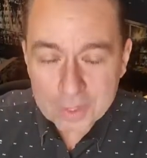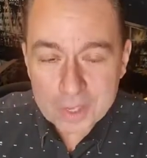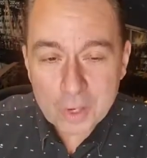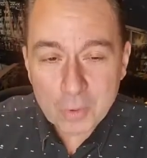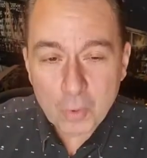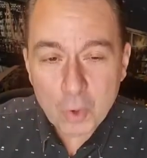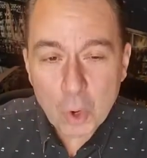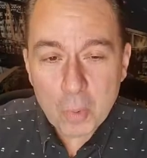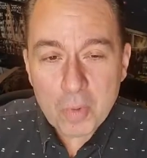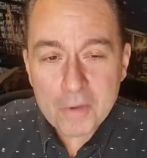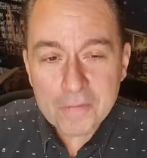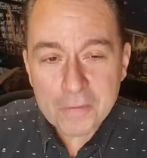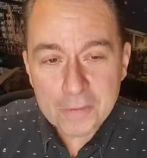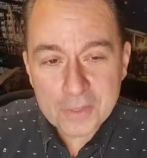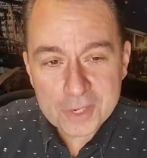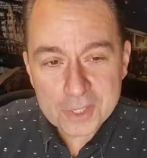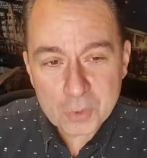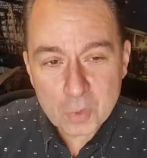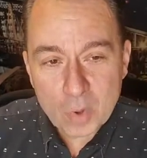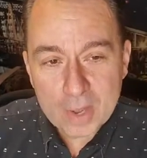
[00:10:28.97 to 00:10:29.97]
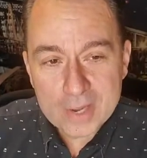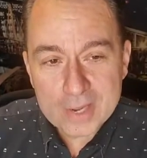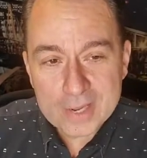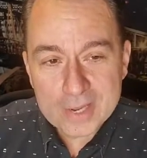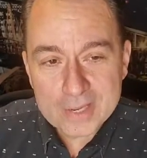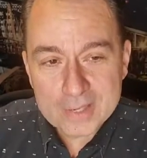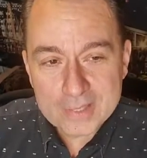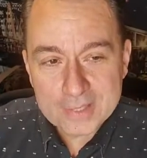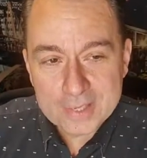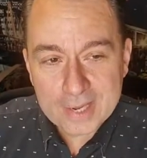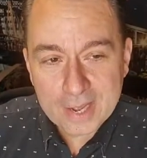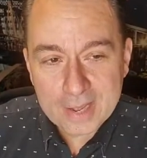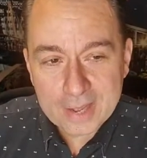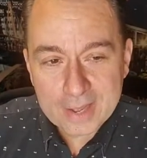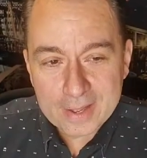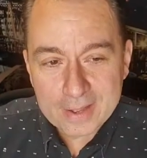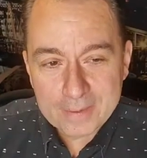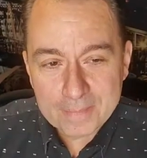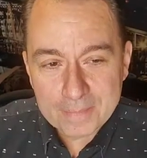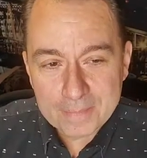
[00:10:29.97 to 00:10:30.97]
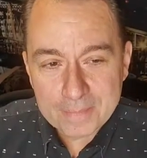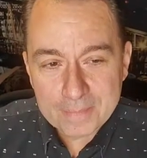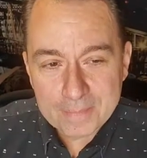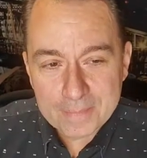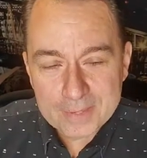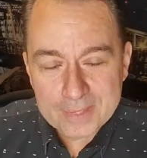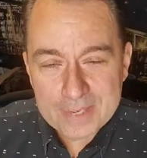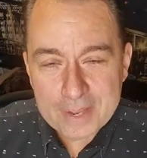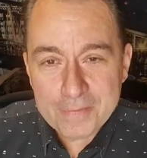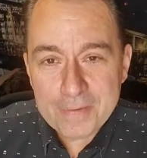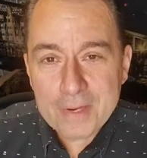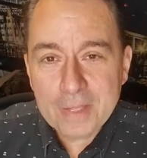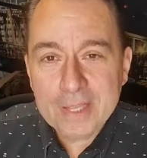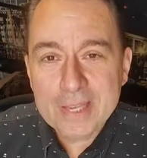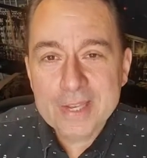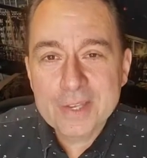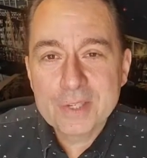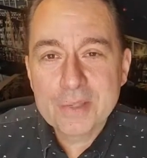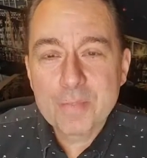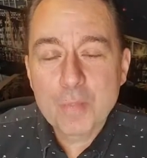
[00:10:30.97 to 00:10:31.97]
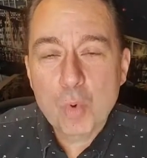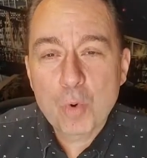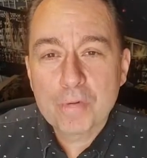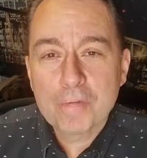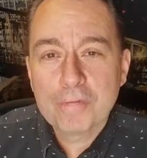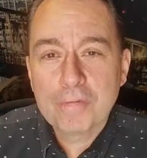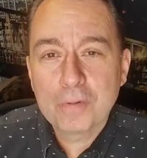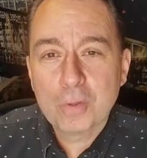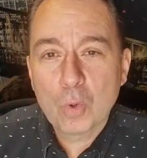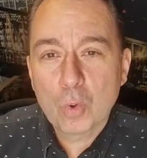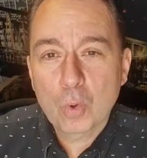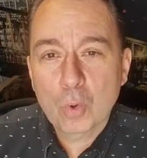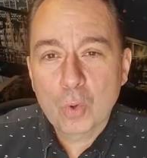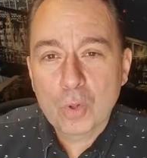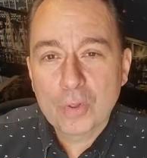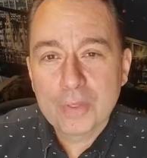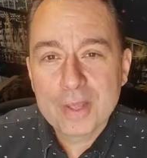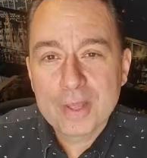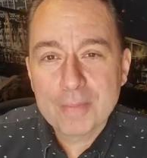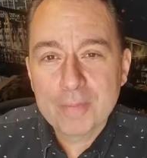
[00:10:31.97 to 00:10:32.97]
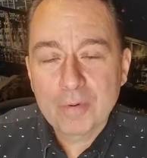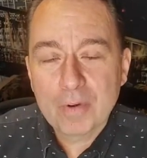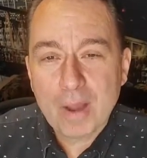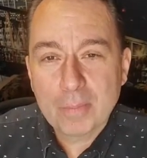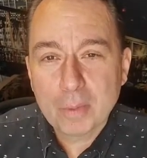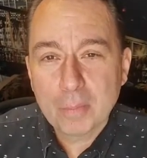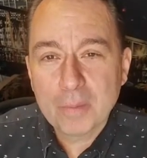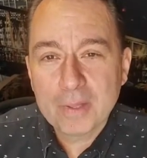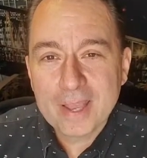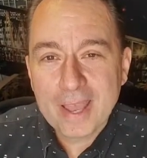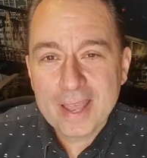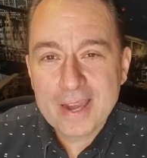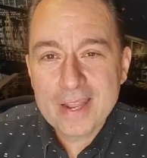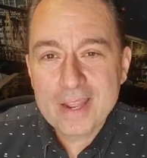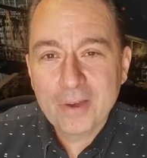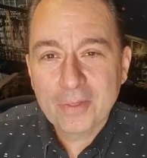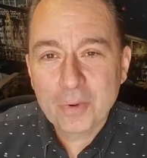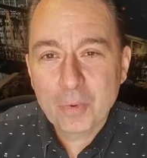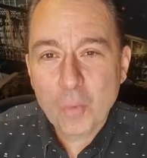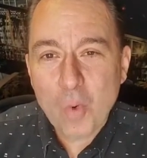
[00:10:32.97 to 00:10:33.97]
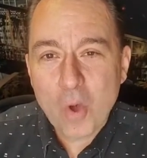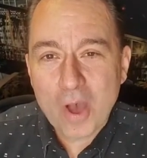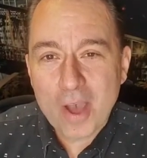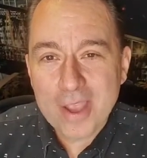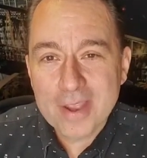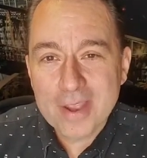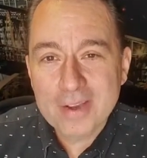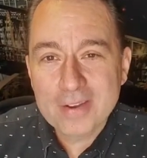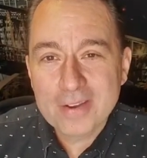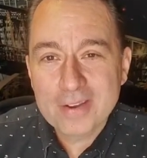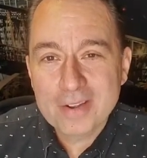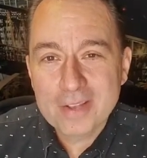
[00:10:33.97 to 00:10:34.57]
the aroma for this one, it definitely is more floral than probably any other wine